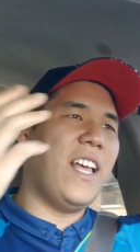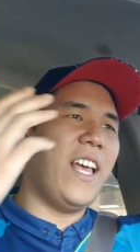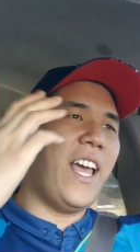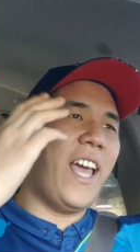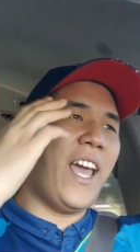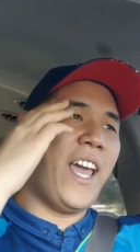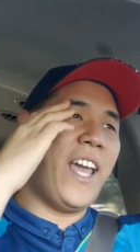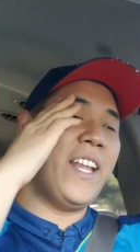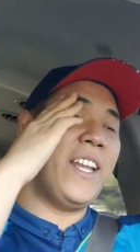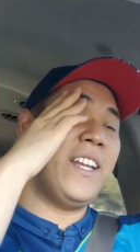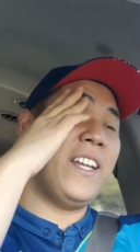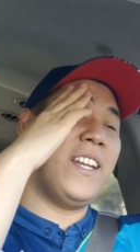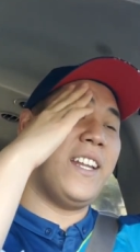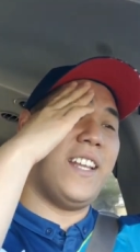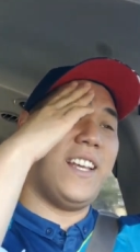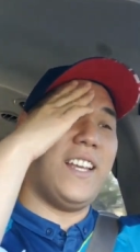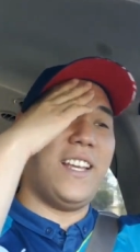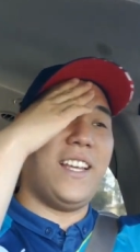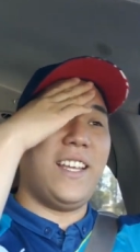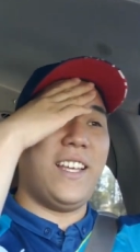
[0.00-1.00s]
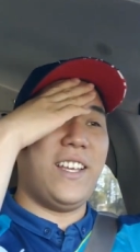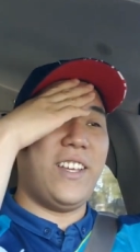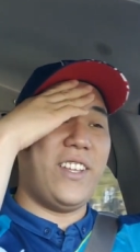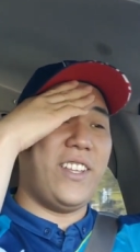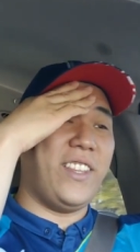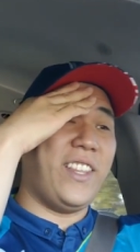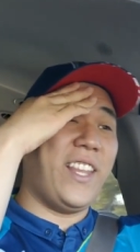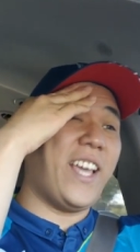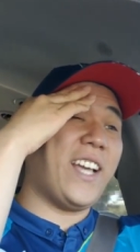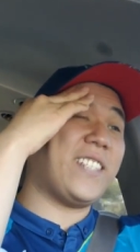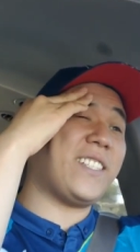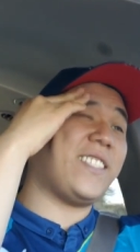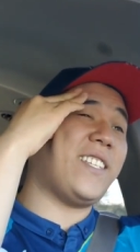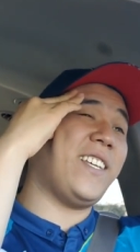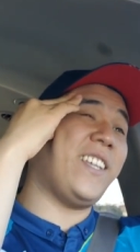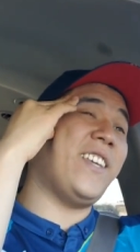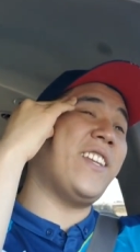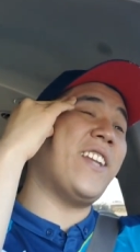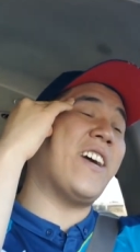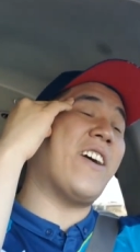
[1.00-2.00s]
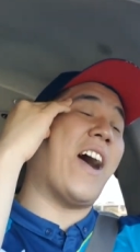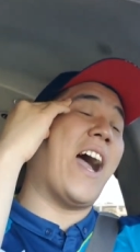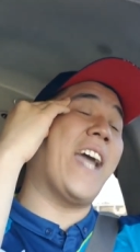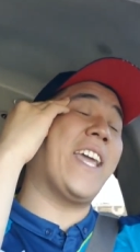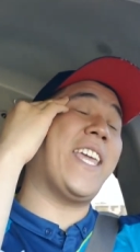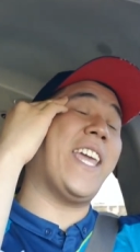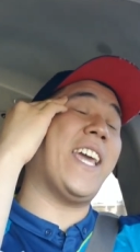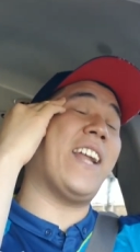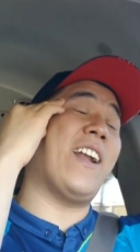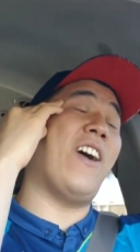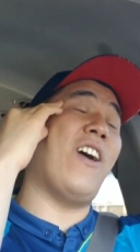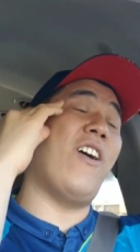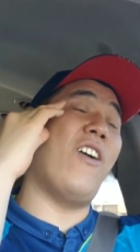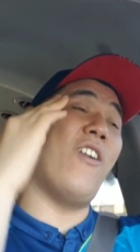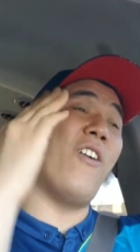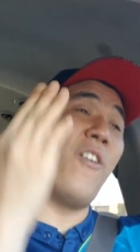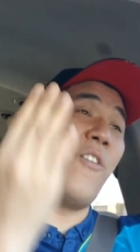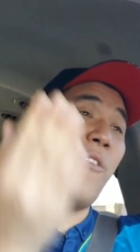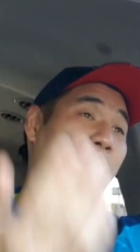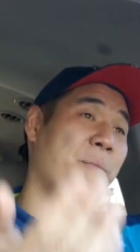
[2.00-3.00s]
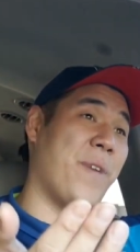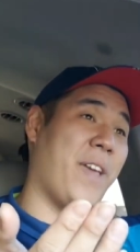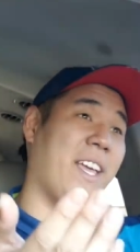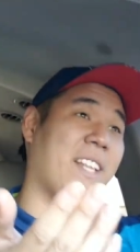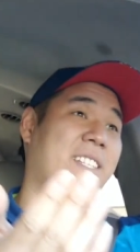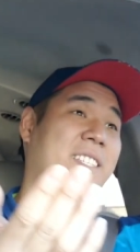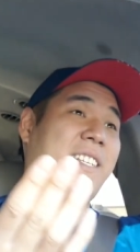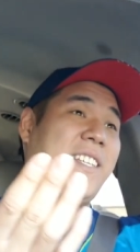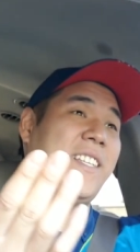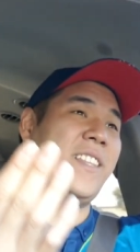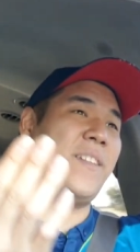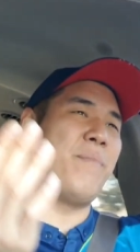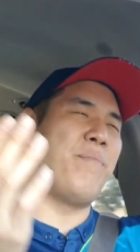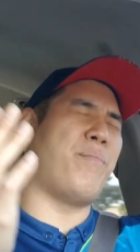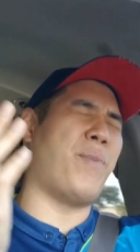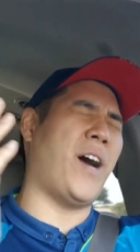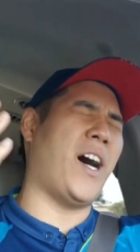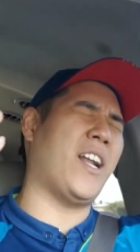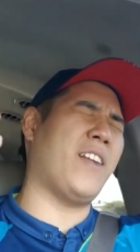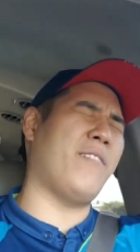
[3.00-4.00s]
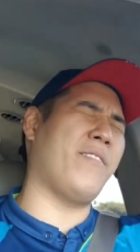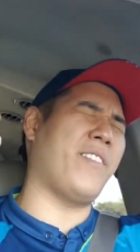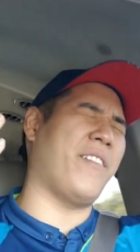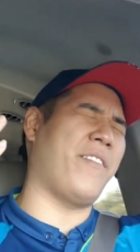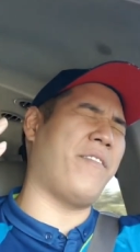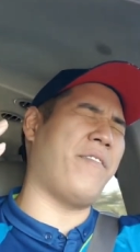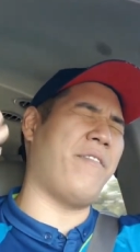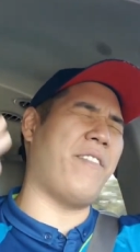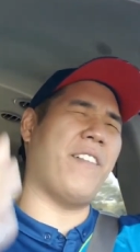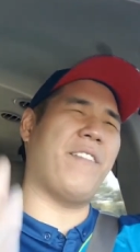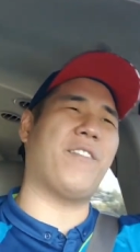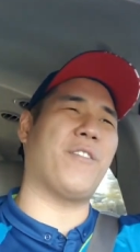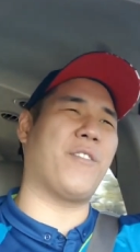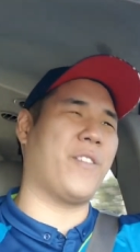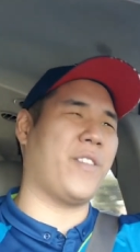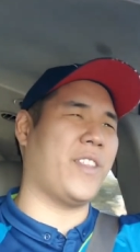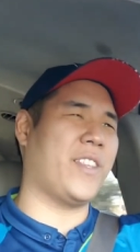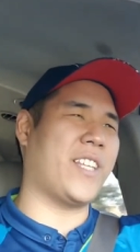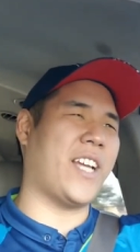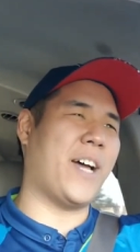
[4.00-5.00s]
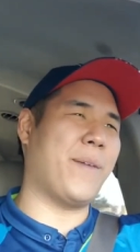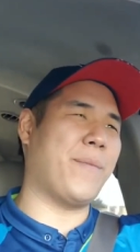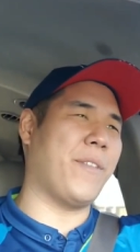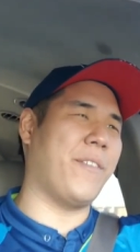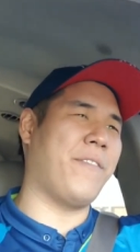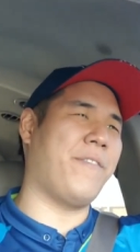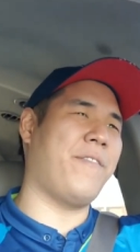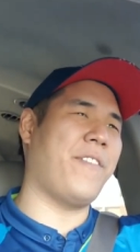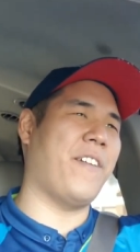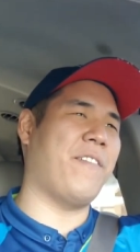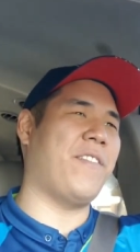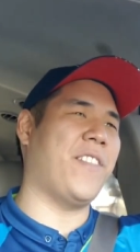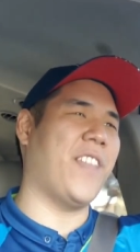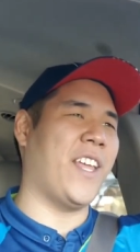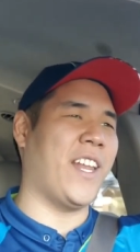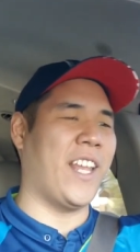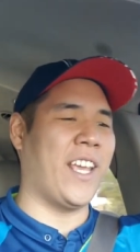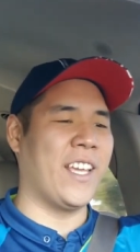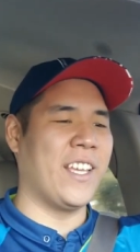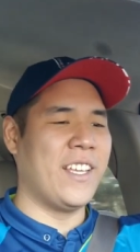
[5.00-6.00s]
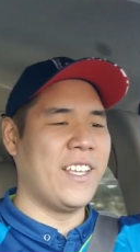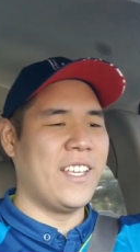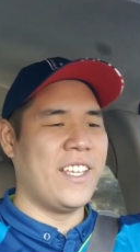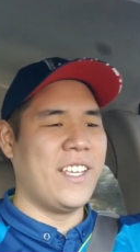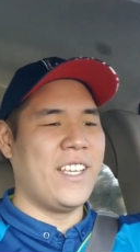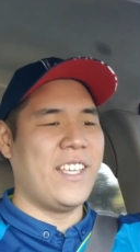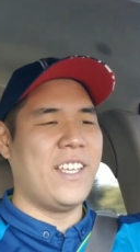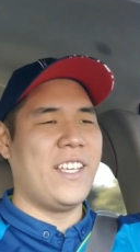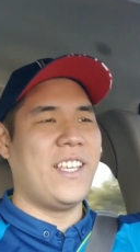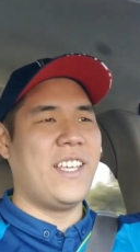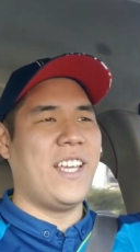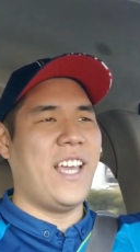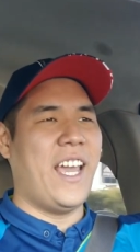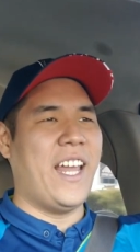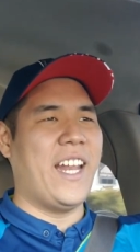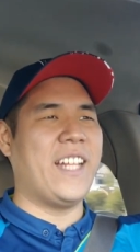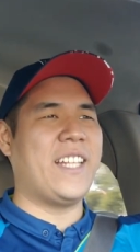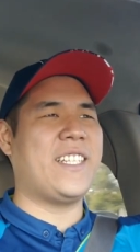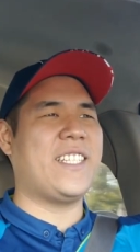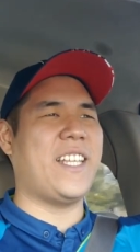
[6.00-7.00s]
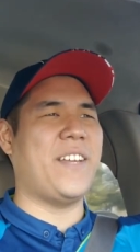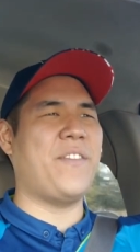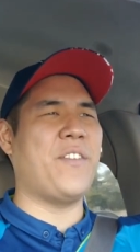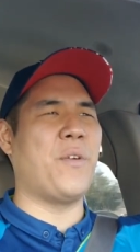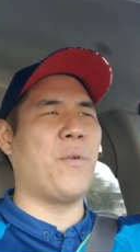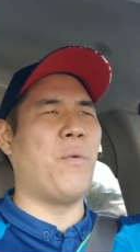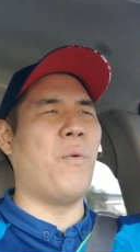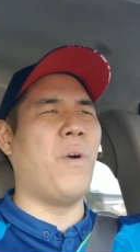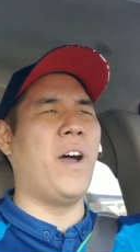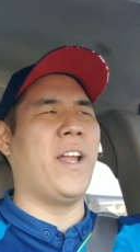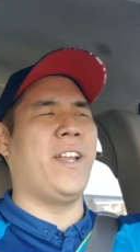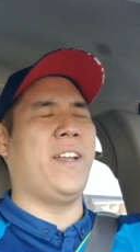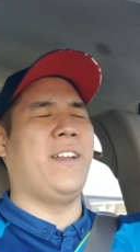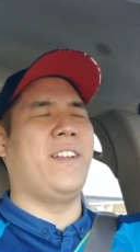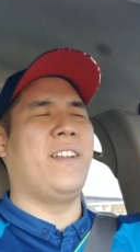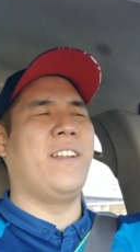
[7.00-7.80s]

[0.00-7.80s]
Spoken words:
And next thing you know, I get home. It's in the bottom of the fifth or the top of the fifth inning, and it's 7-1.